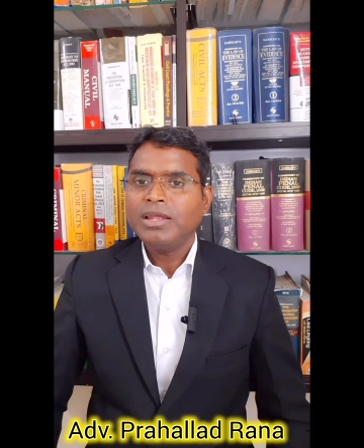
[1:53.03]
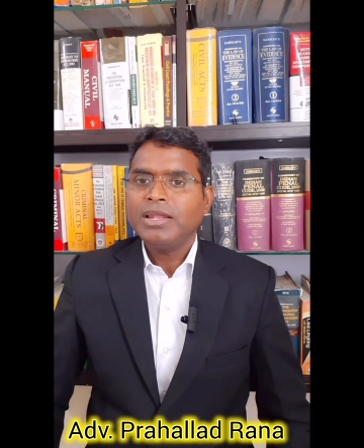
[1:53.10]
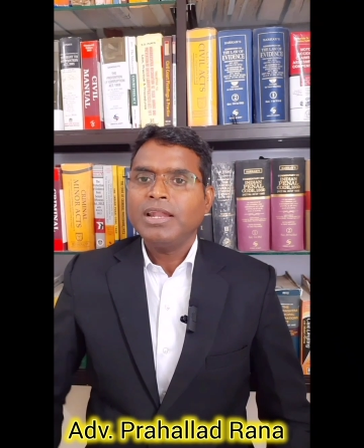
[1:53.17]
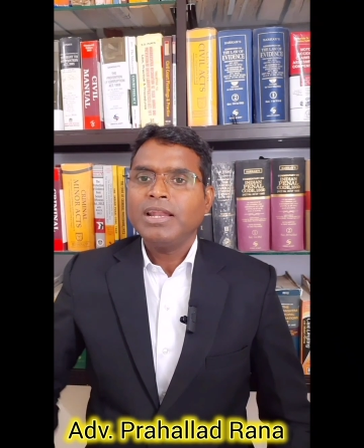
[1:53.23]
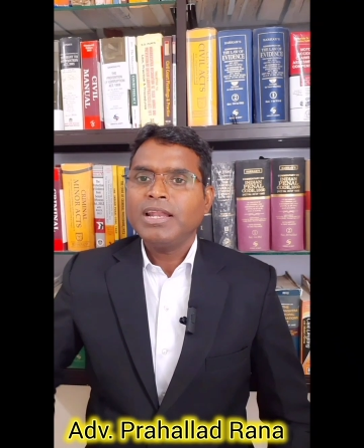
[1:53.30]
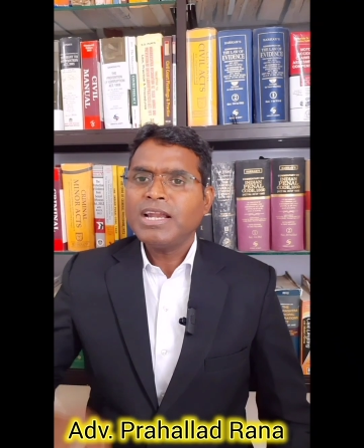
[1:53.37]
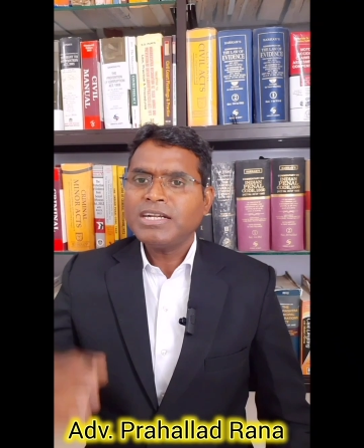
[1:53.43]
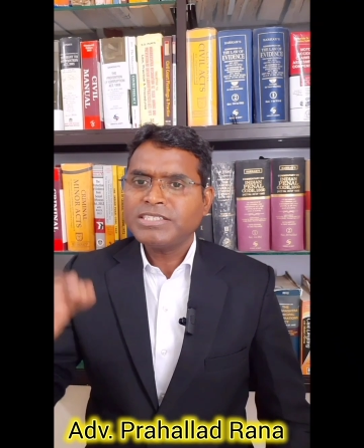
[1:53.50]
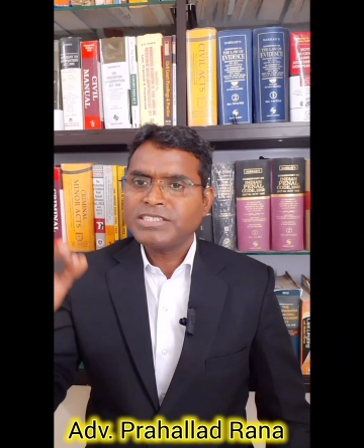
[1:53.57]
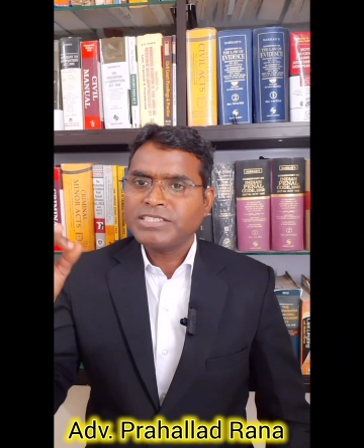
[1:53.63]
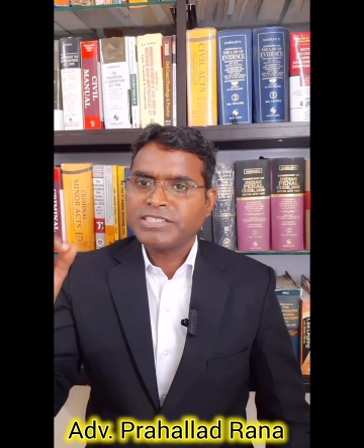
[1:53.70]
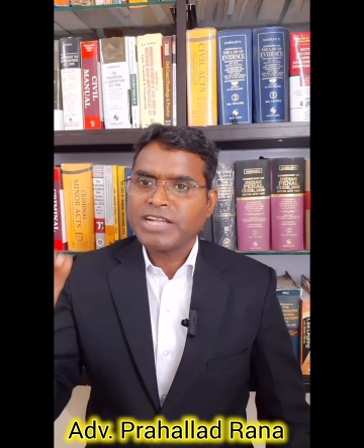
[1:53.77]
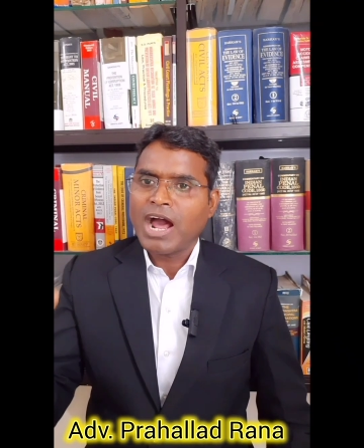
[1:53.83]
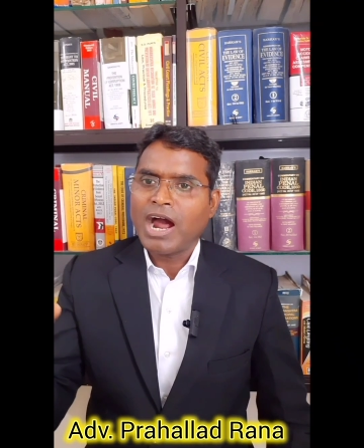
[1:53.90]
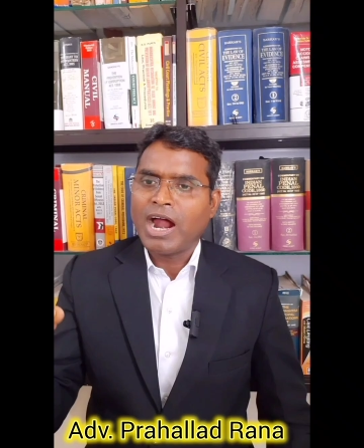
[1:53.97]
Let's
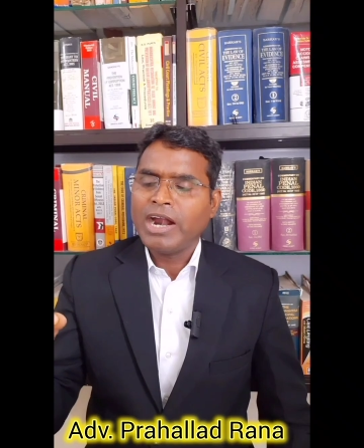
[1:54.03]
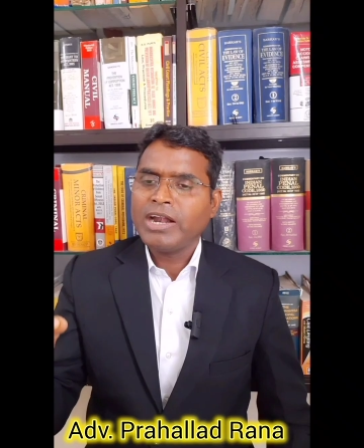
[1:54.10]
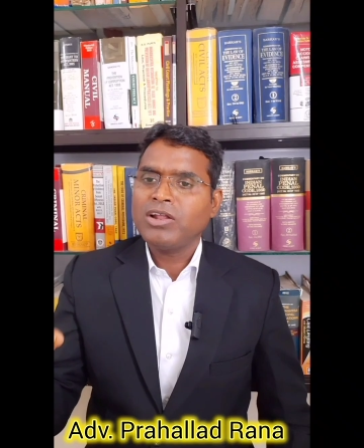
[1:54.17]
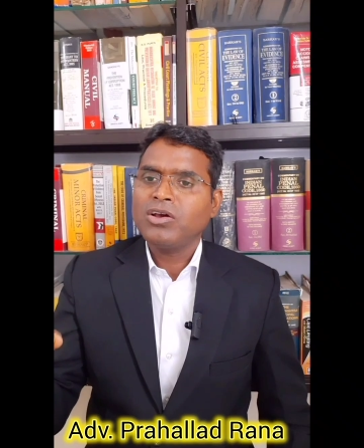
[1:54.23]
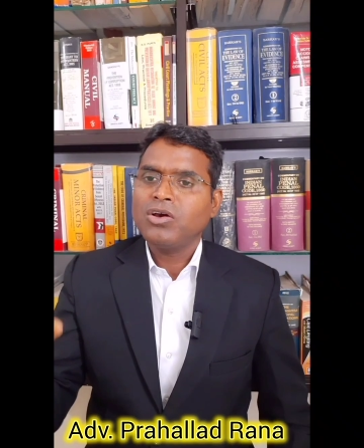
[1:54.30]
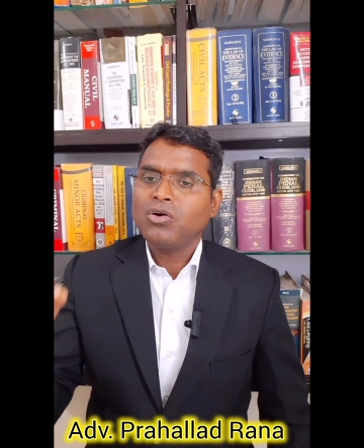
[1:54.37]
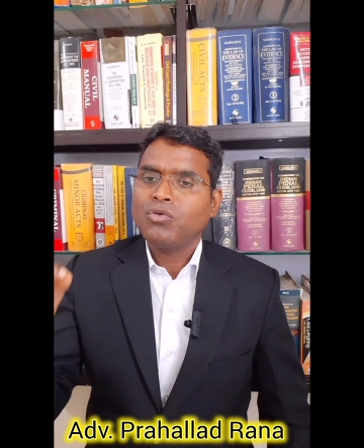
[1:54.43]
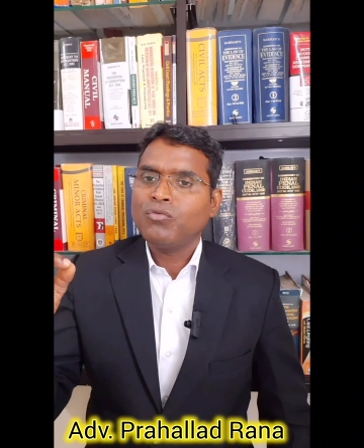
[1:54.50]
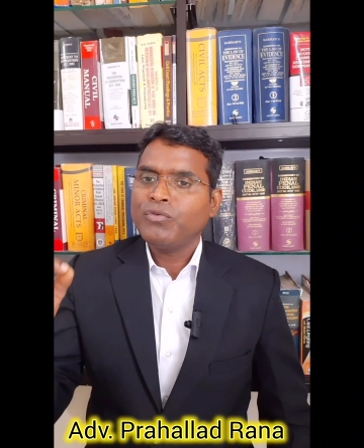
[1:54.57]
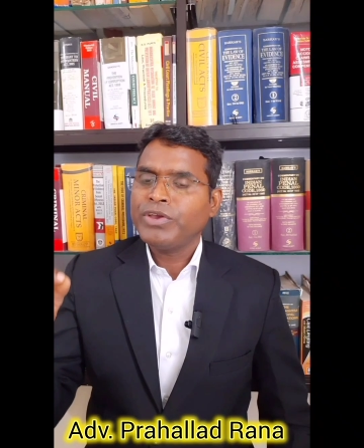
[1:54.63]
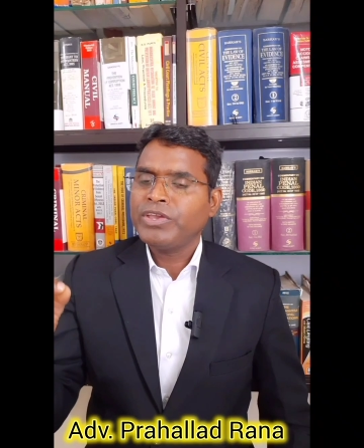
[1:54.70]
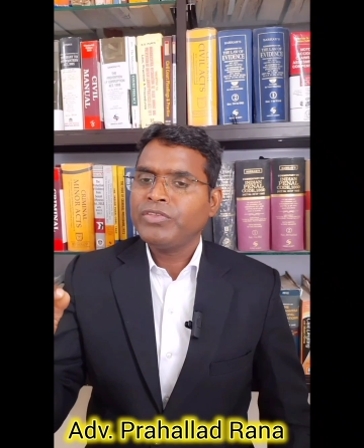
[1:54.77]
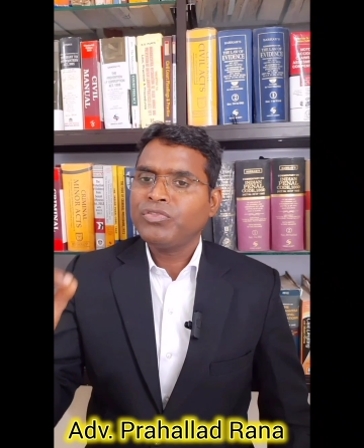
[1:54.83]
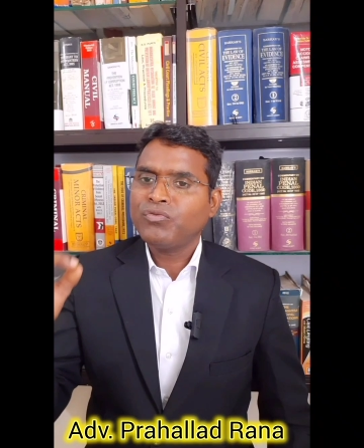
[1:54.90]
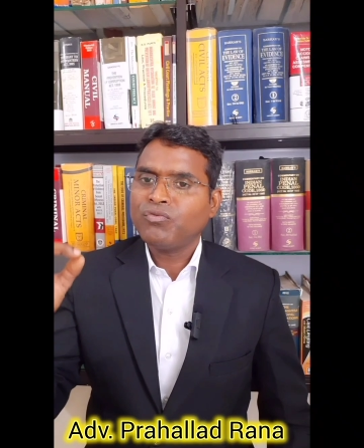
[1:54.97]
start
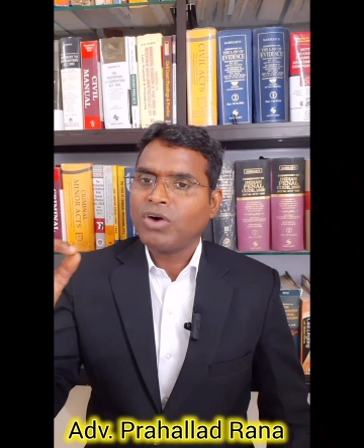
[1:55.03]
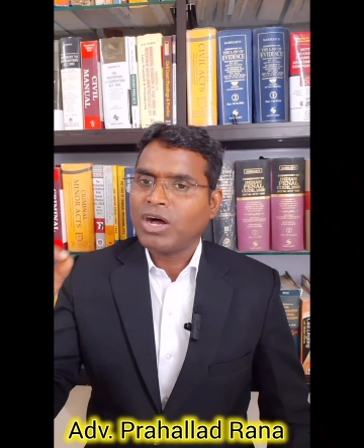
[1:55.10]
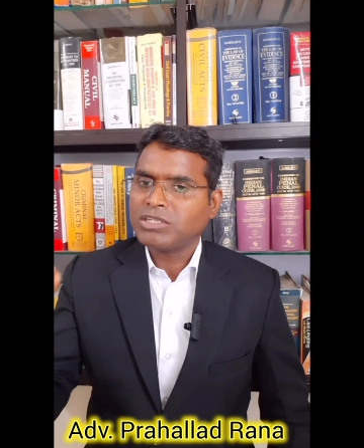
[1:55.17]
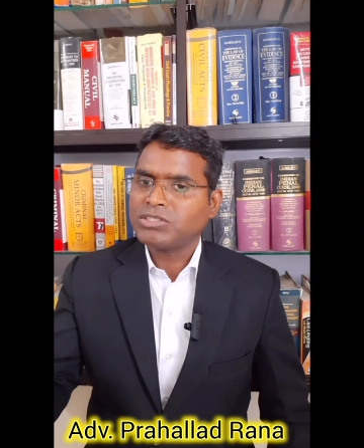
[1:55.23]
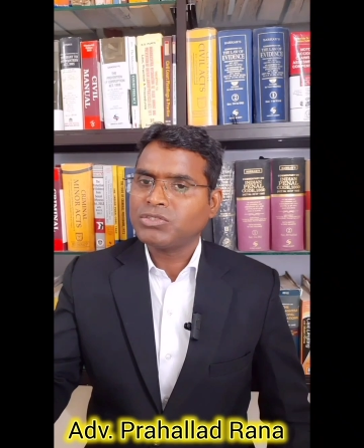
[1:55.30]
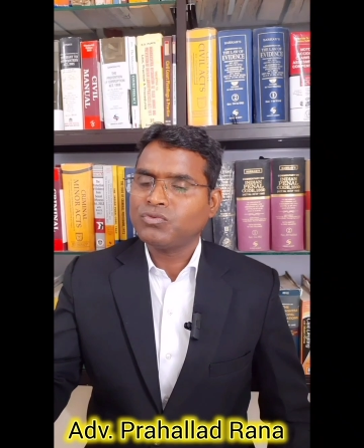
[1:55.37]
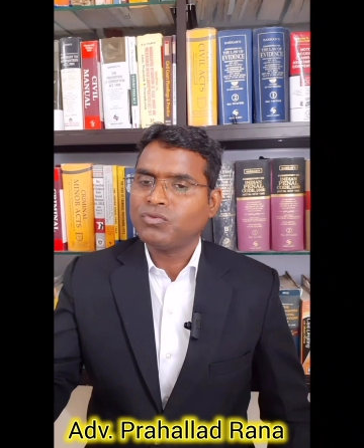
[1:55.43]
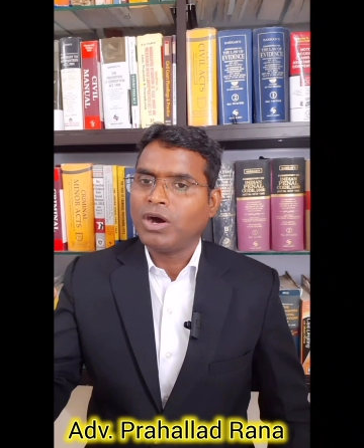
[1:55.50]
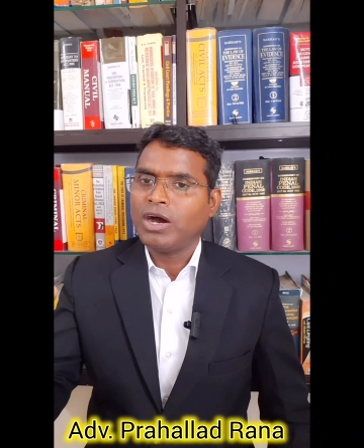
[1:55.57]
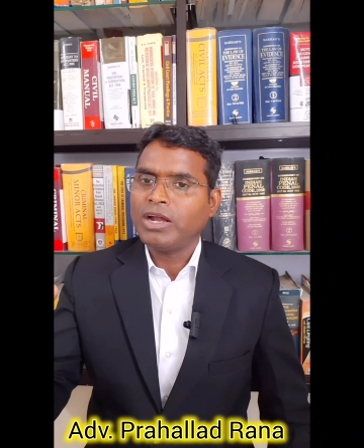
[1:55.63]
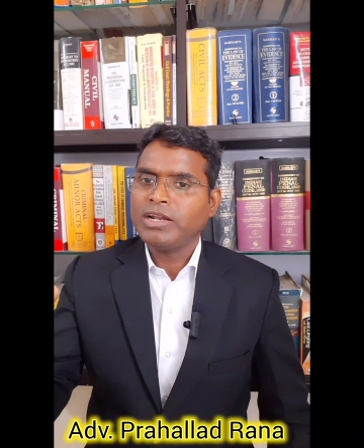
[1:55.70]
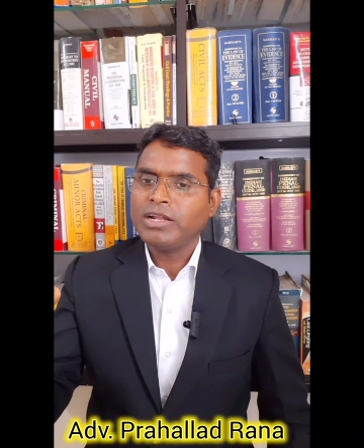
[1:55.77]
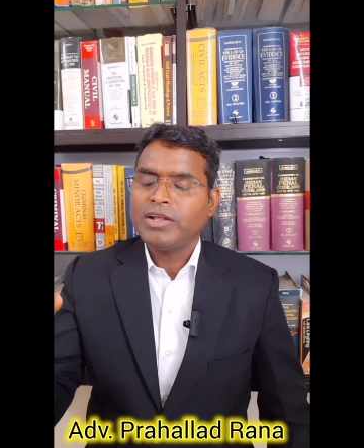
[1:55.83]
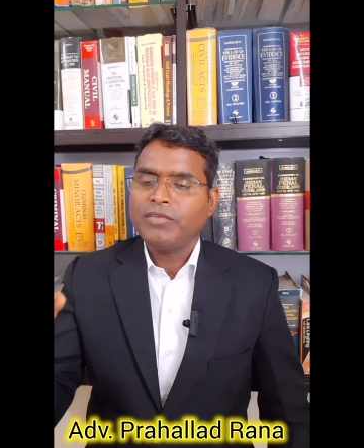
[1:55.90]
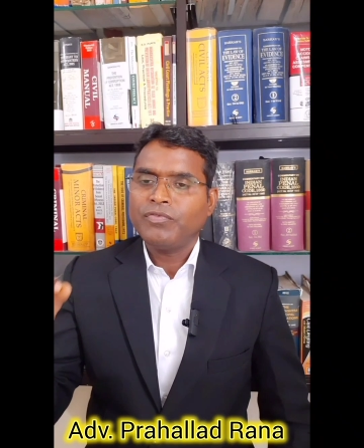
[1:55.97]
with first
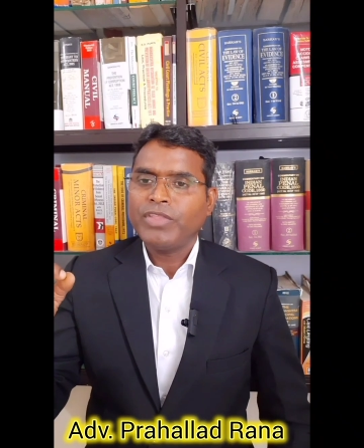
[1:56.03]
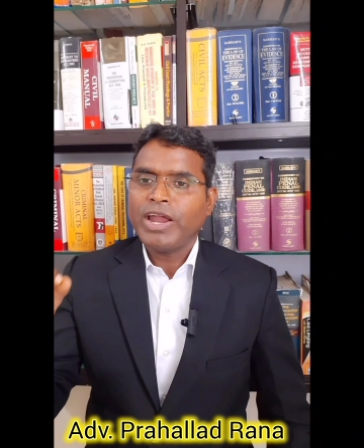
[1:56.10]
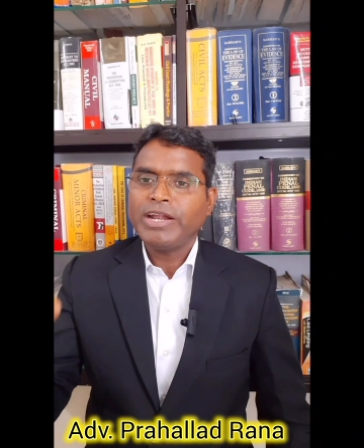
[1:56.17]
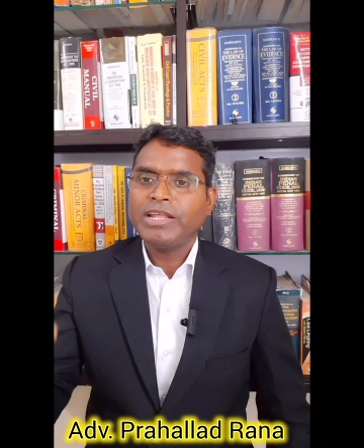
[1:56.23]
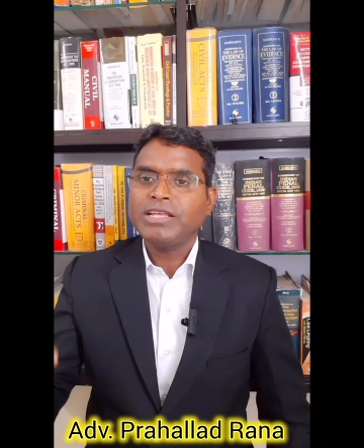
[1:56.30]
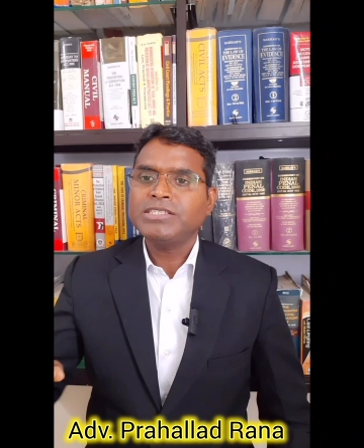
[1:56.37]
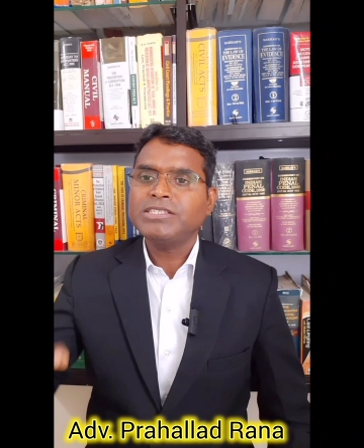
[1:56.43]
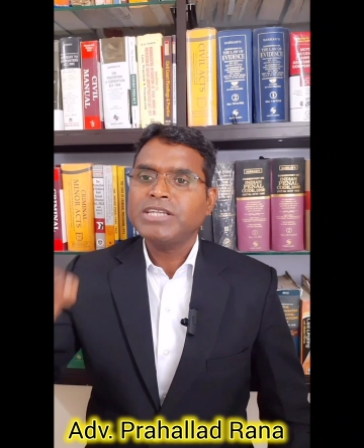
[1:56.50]
one, that is